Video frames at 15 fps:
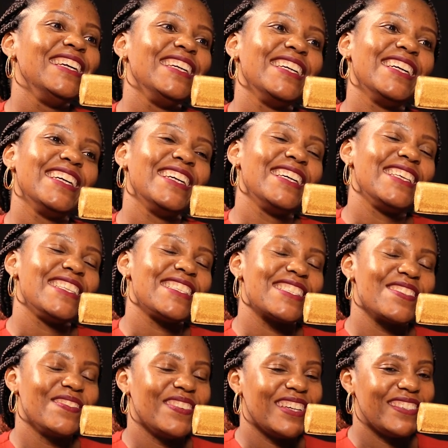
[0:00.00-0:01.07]
Yes,
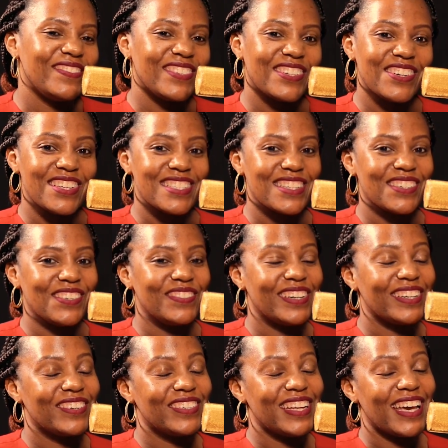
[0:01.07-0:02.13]
but because, oh my
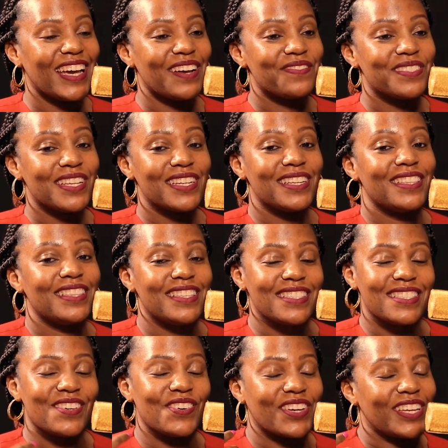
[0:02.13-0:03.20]
God, I have studied this.
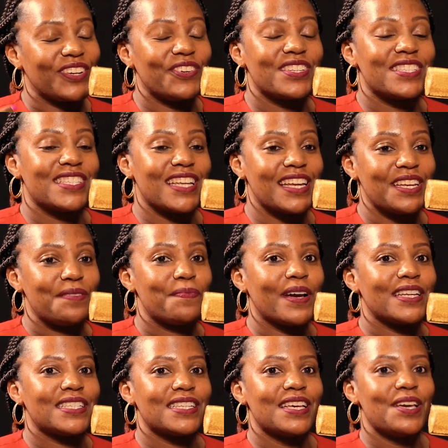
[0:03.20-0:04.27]
Okay, not studied, but